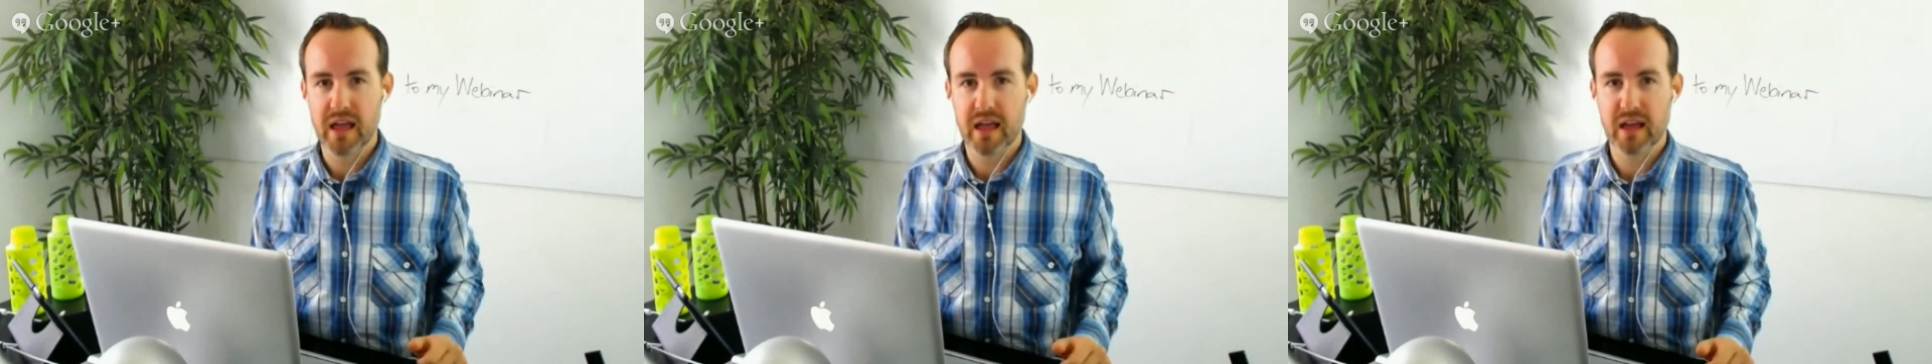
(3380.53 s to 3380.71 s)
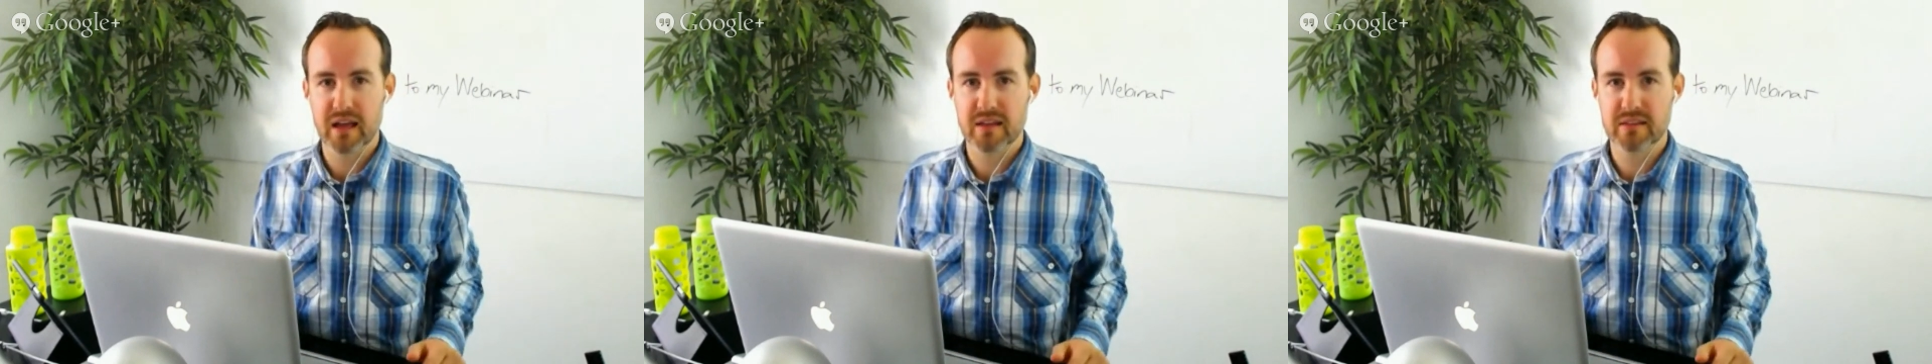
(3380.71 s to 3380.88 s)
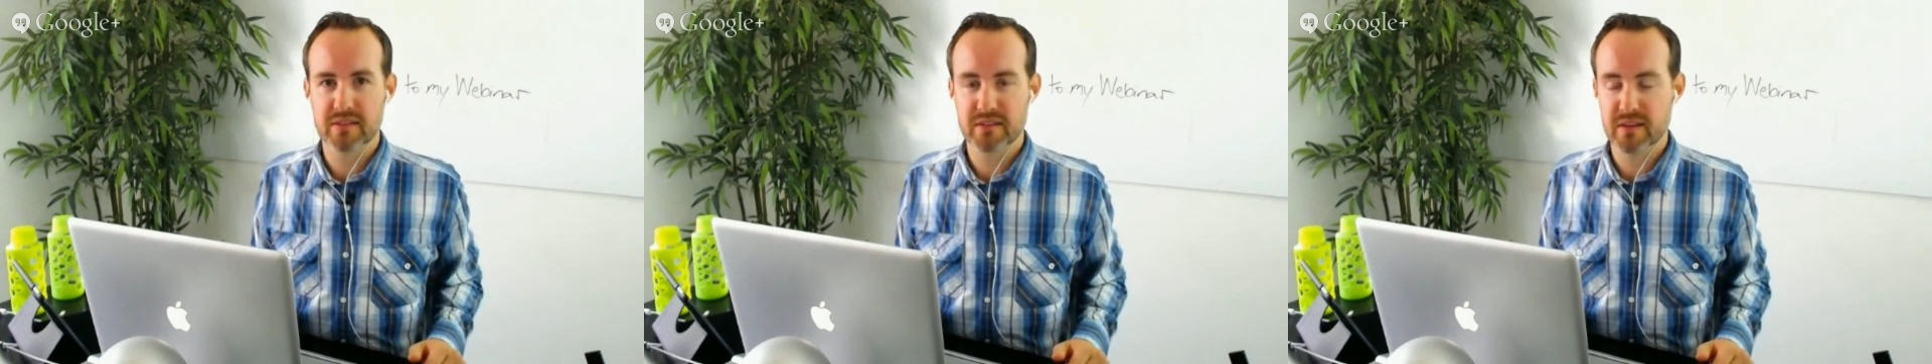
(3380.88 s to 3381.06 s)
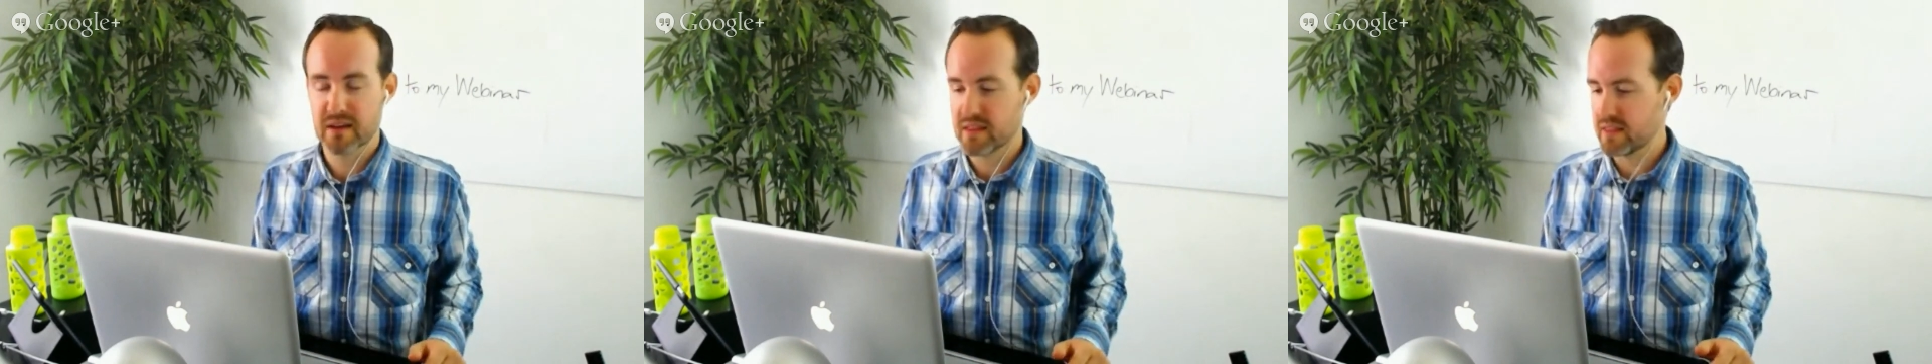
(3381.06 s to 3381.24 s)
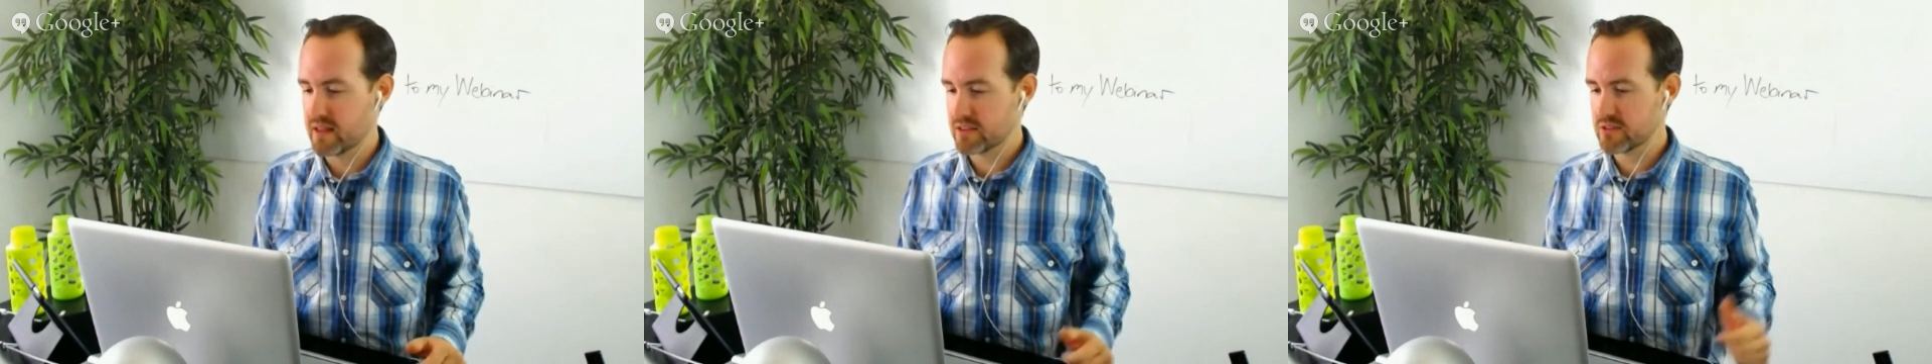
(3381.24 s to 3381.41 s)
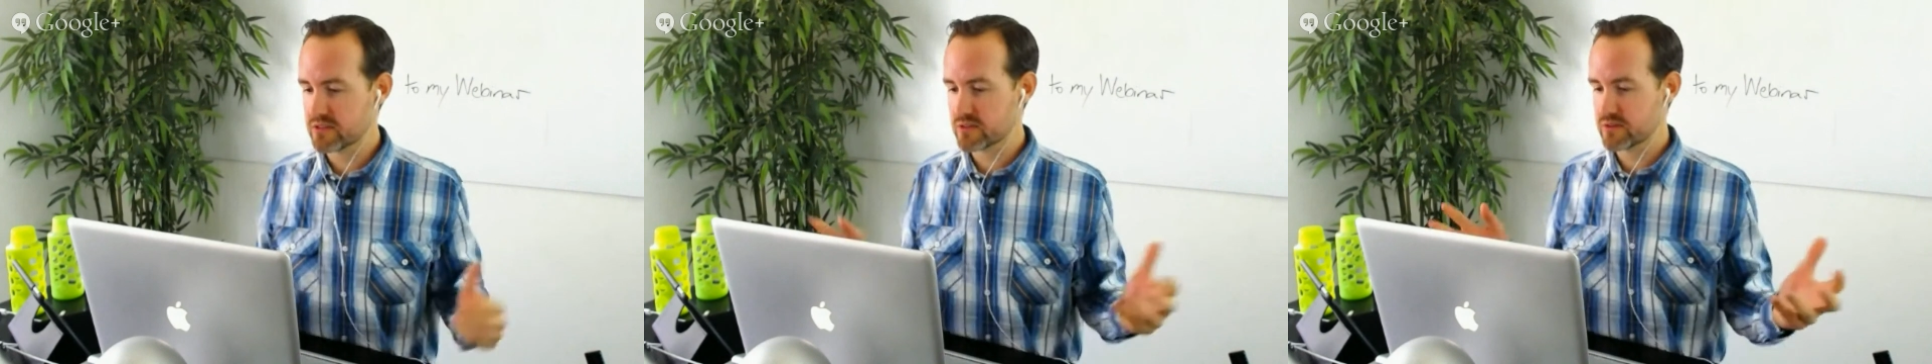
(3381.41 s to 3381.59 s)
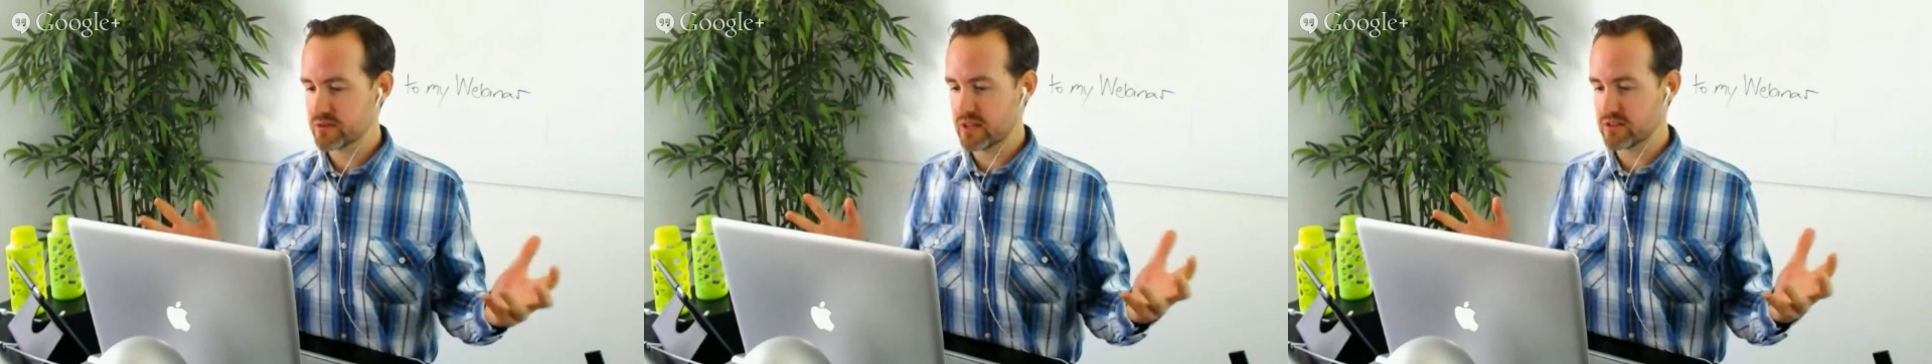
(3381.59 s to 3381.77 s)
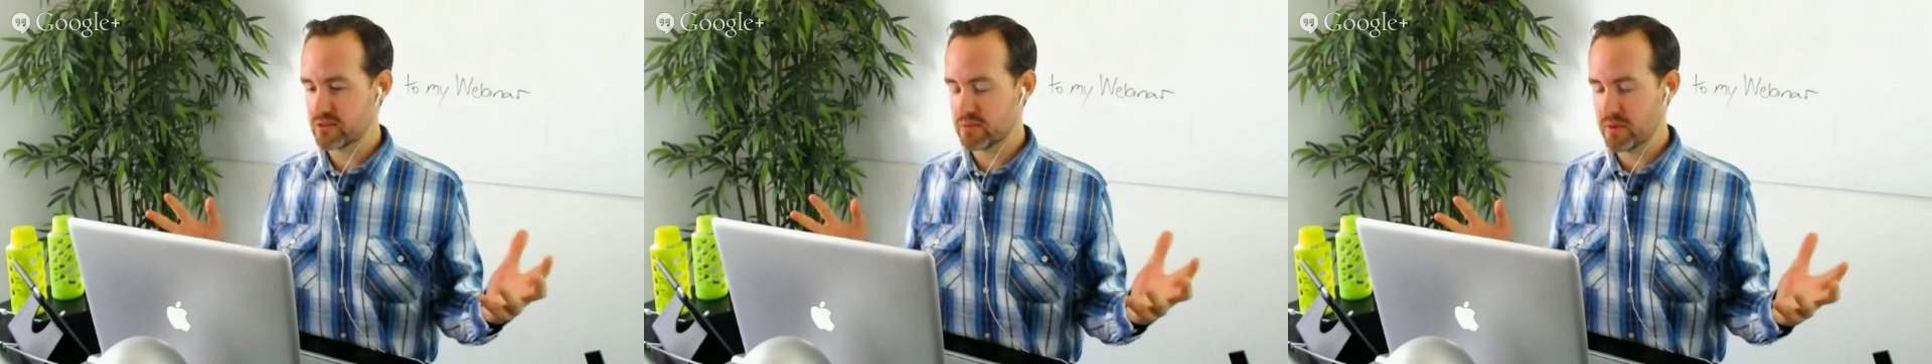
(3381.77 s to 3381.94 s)
and
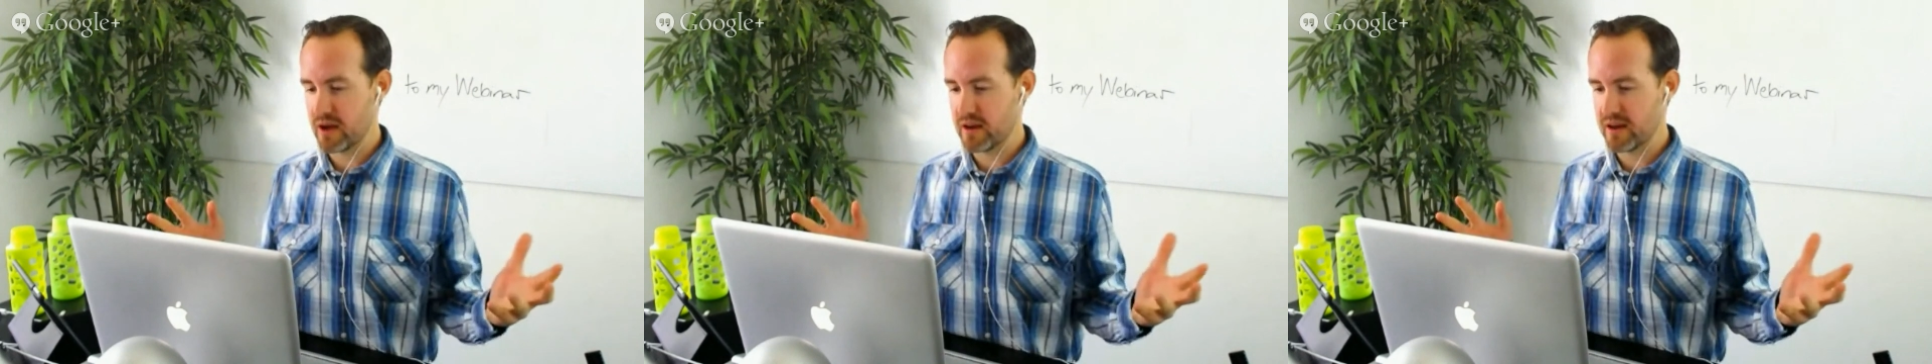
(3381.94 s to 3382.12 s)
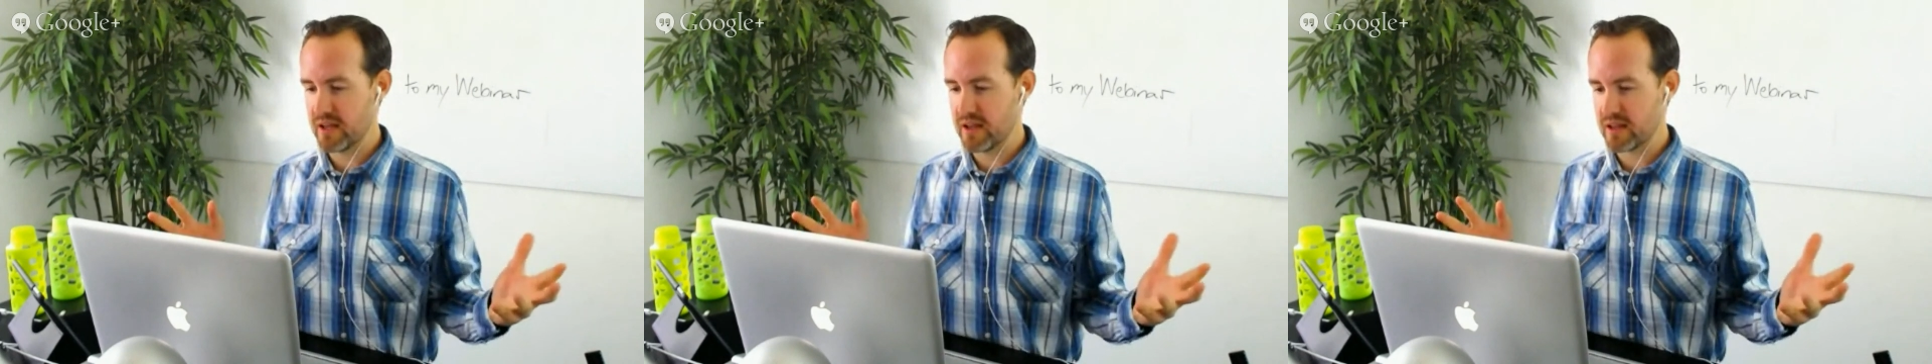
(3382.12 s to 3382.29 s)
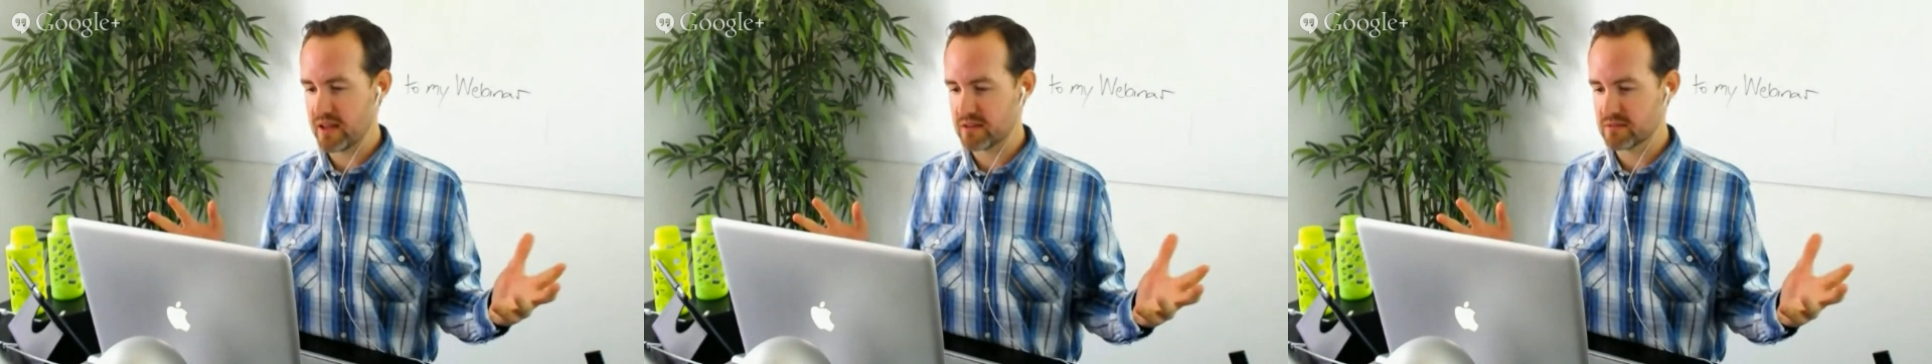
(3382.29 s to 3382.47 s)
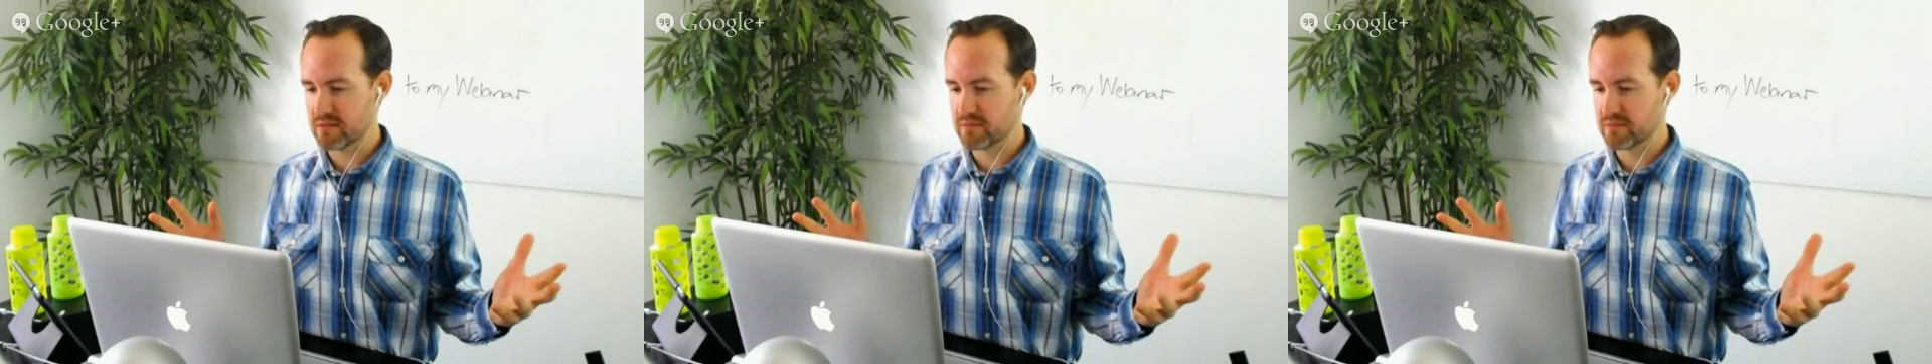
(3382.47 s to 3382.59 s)
that's about it.